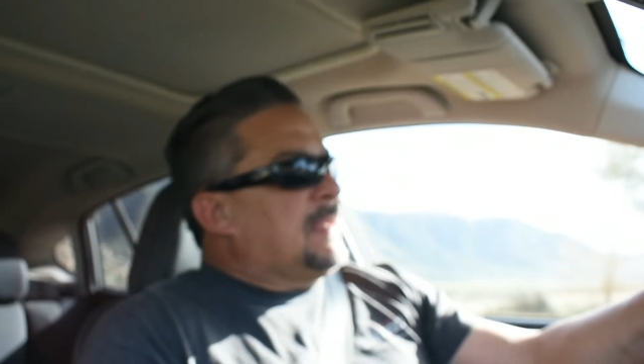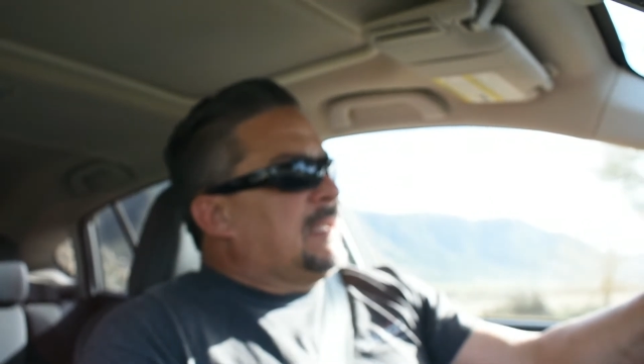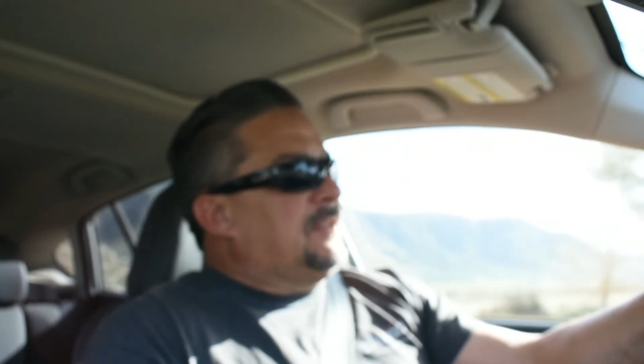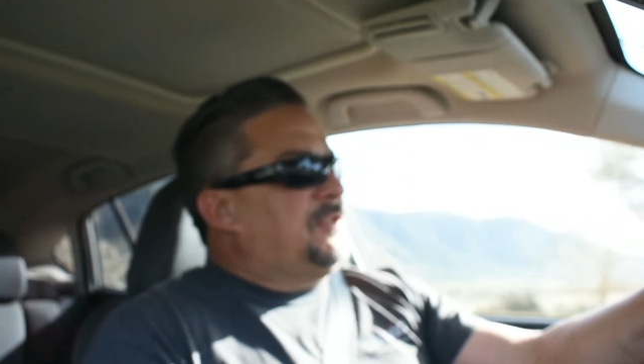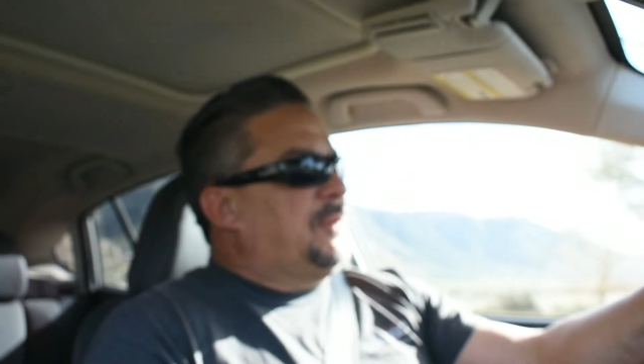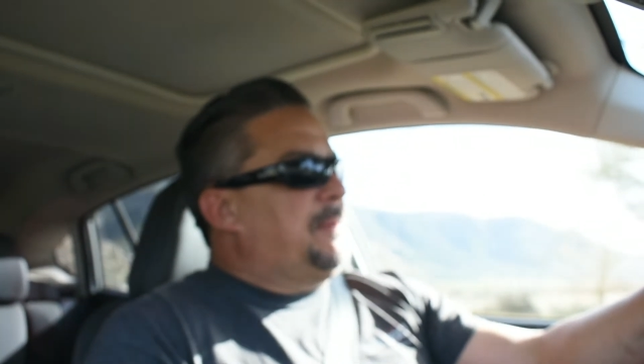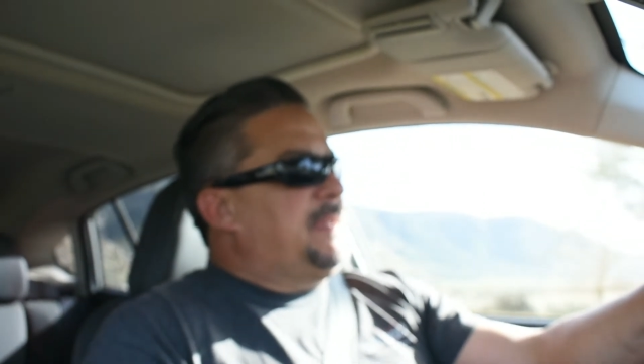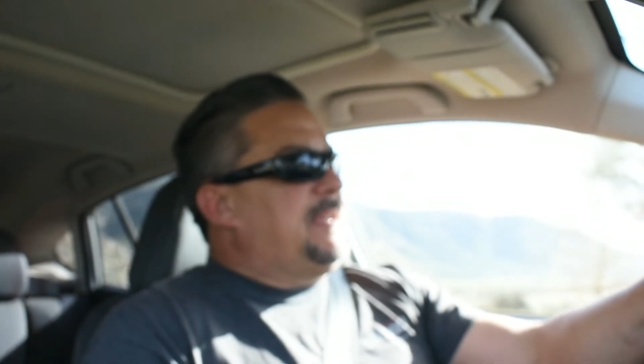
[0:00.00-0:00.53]

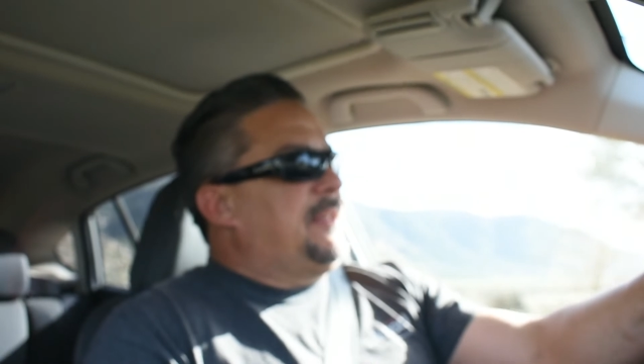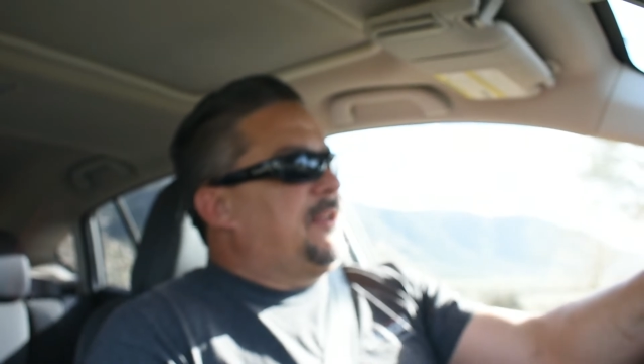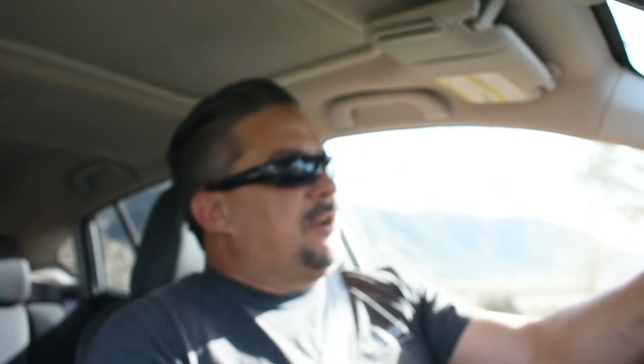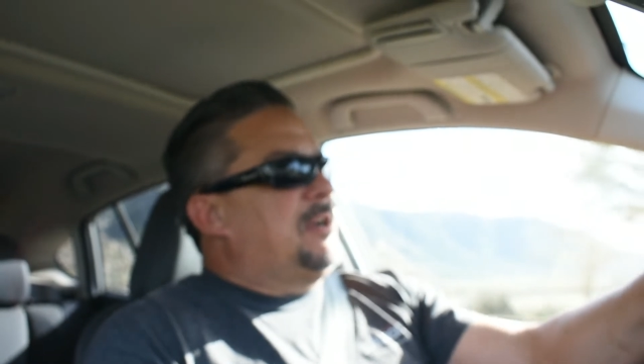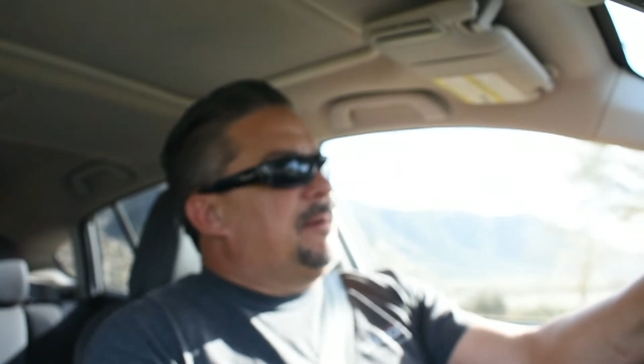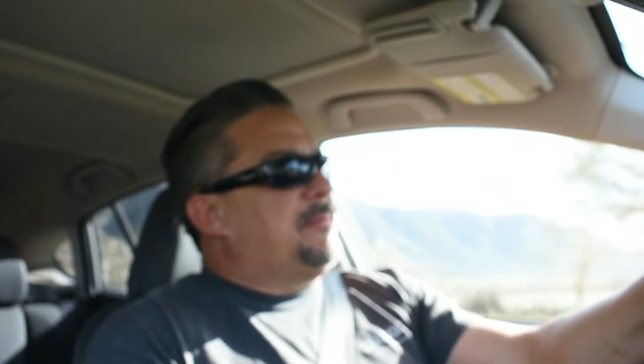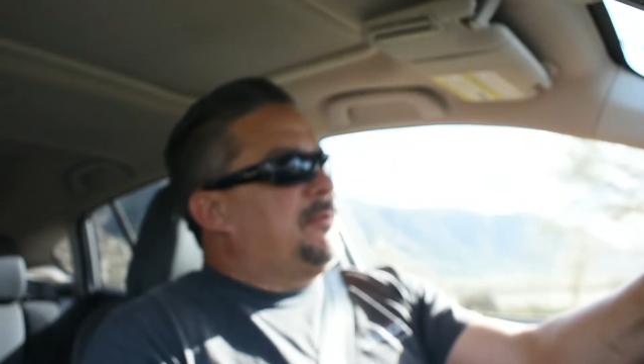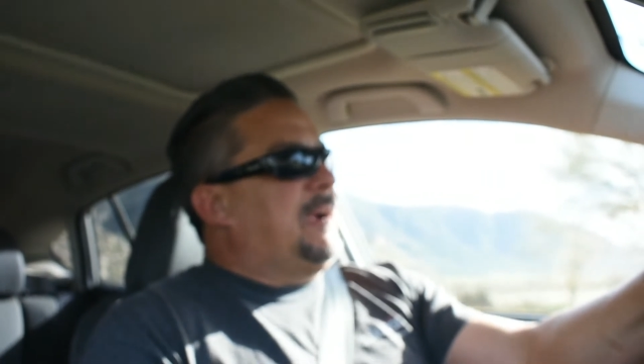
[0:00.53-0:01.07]
some of the other
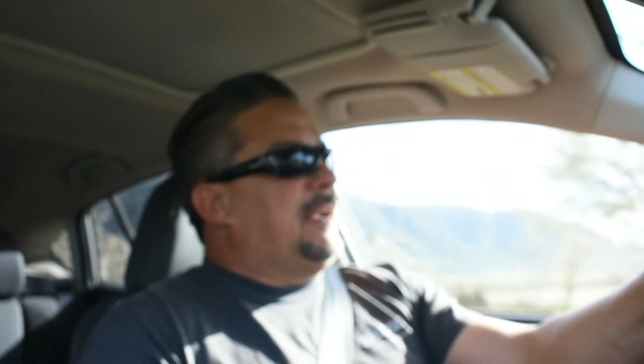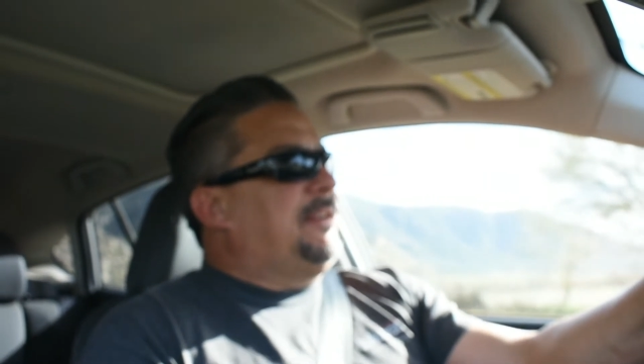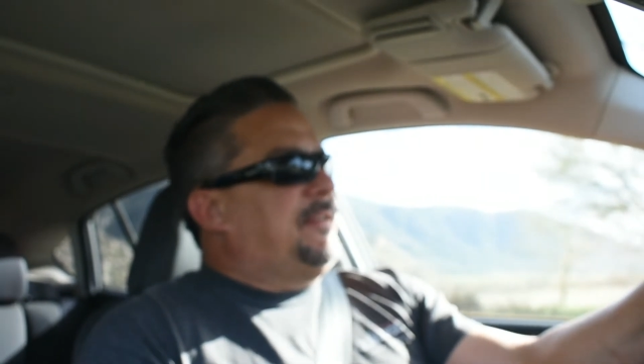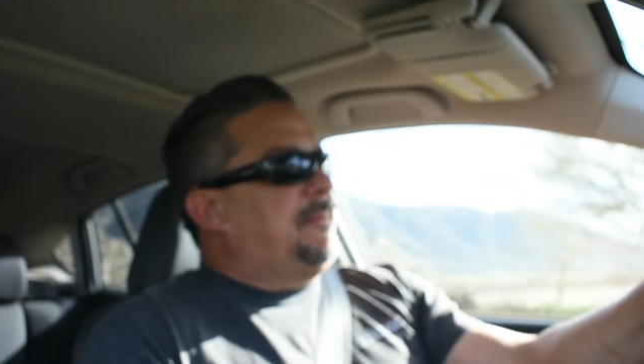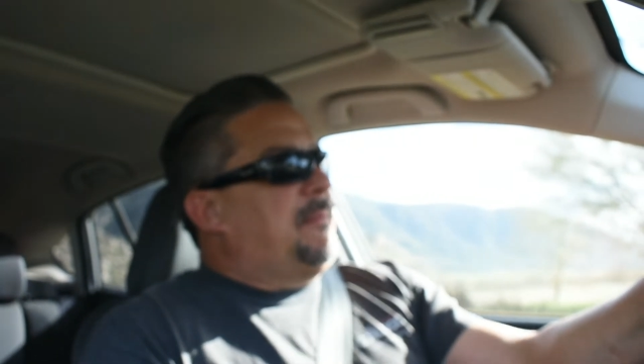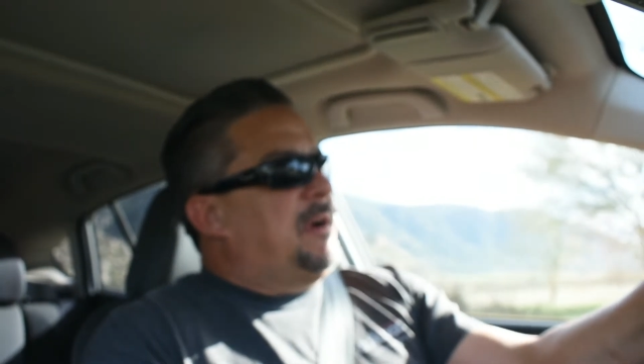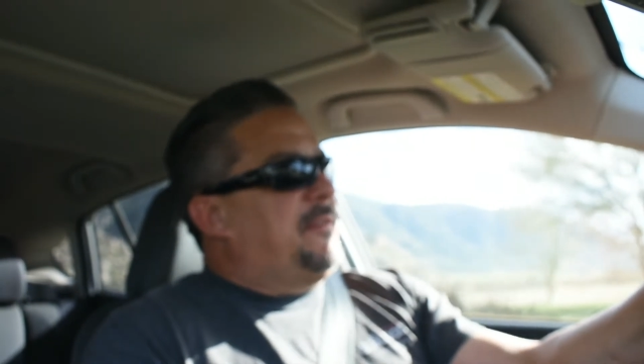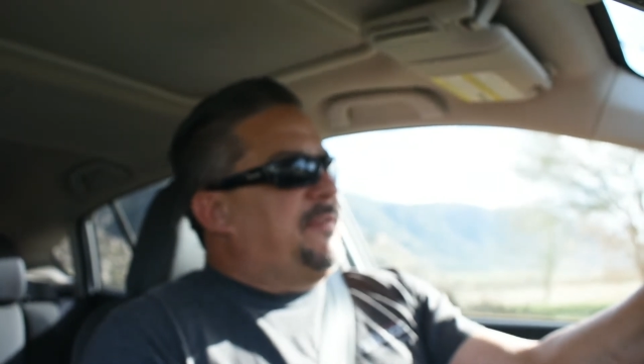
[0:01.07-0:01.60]
upgrades
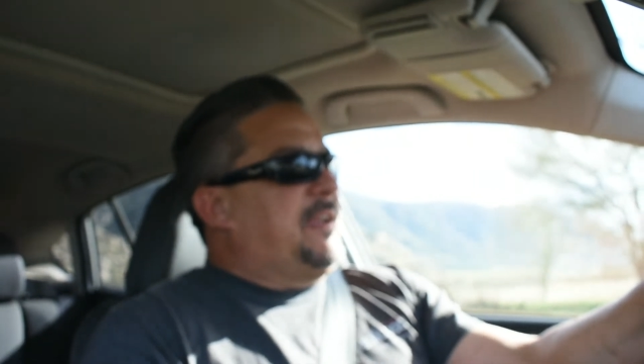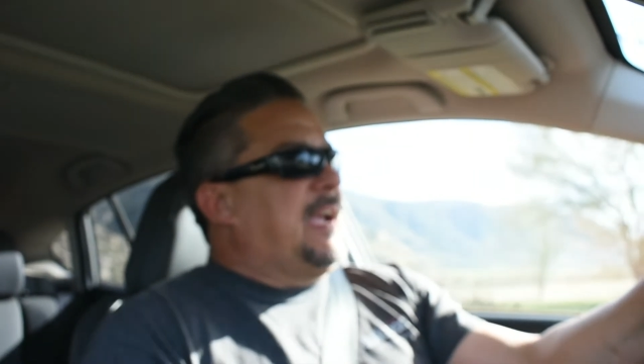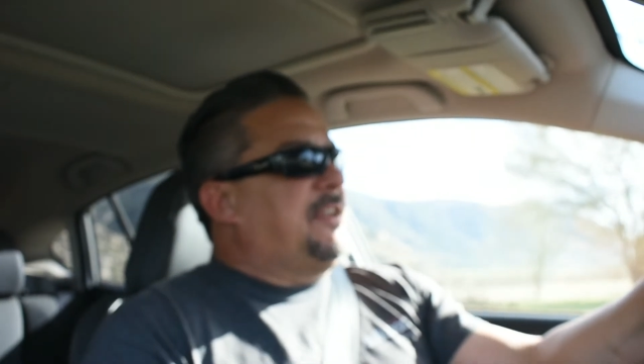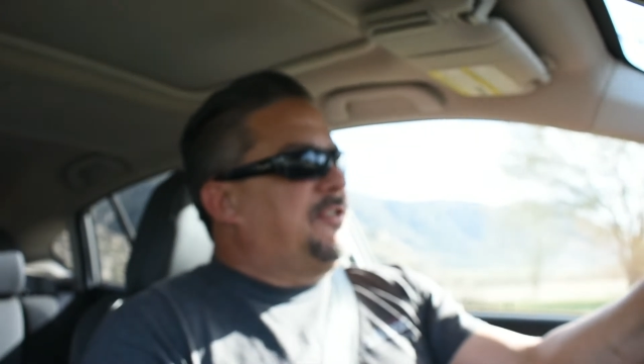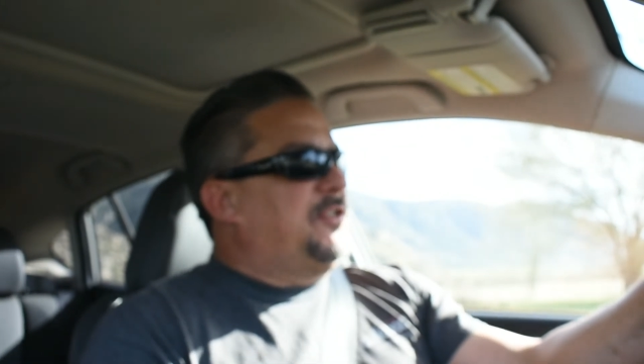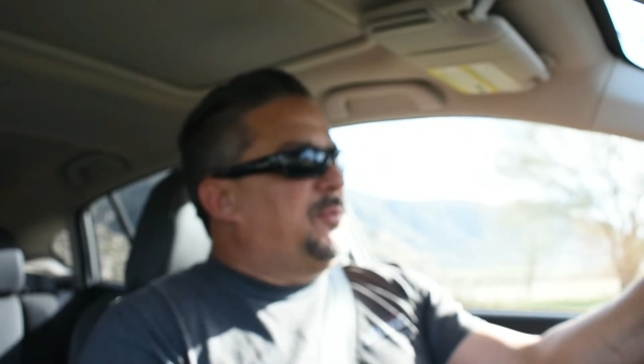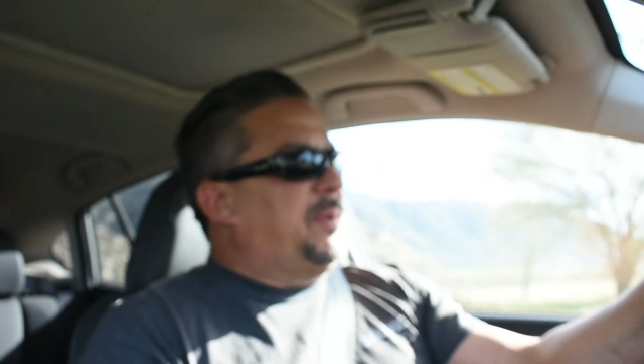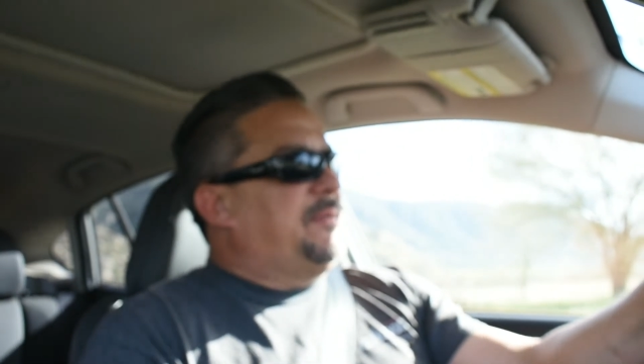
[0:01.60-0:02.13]
and
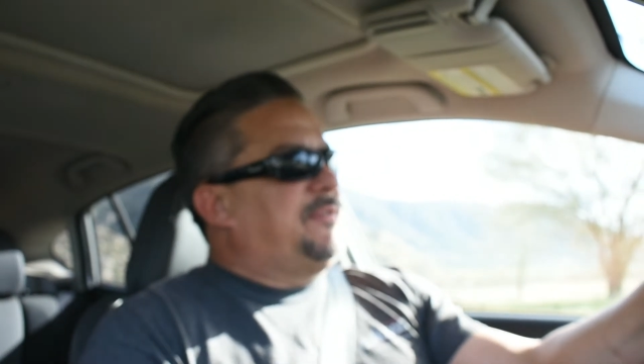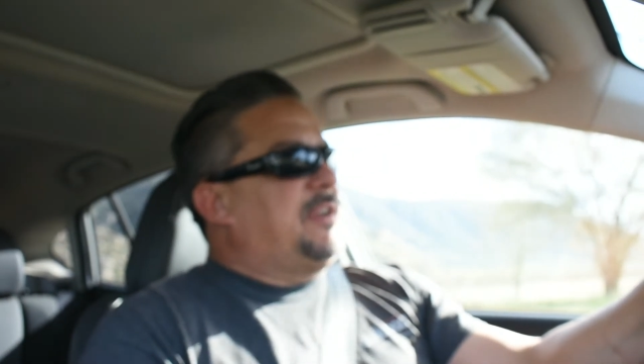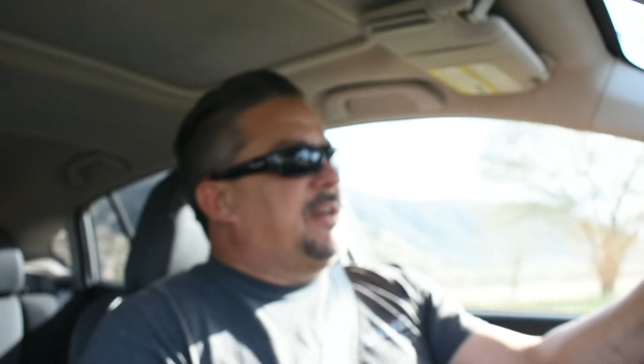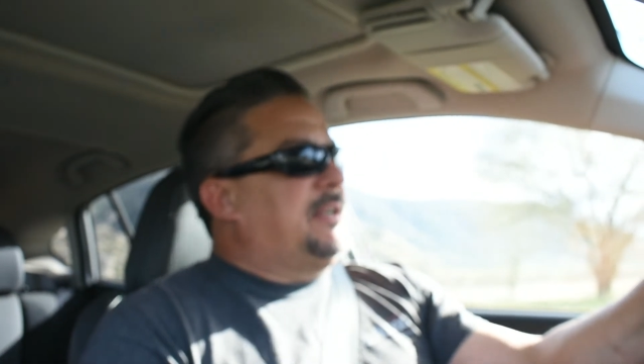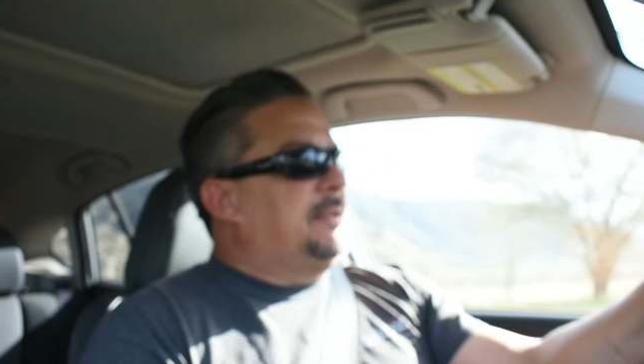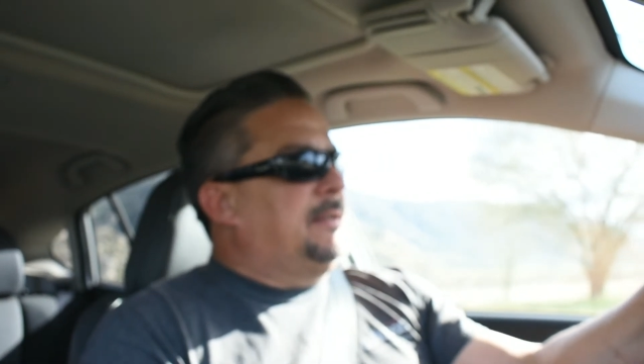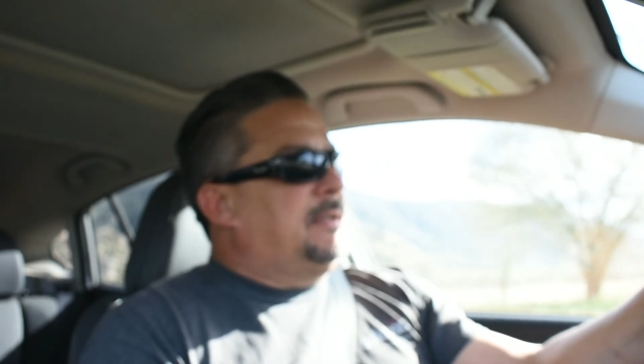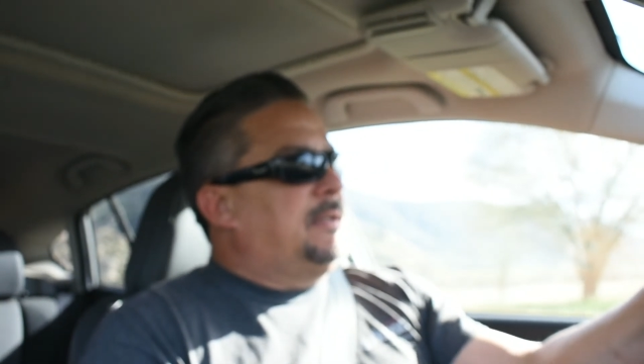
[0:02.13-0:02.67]
modifications we've
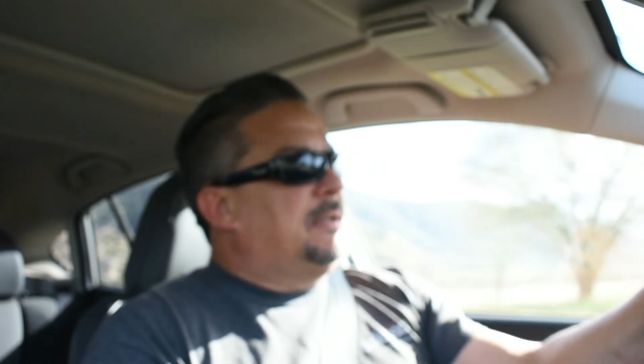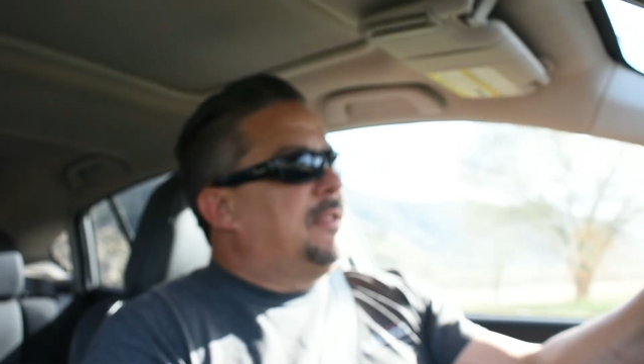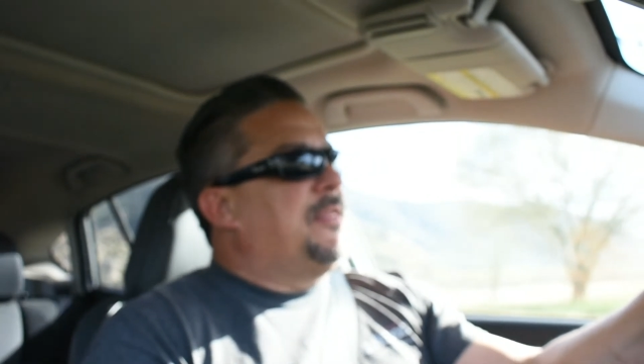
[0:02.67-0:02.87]
done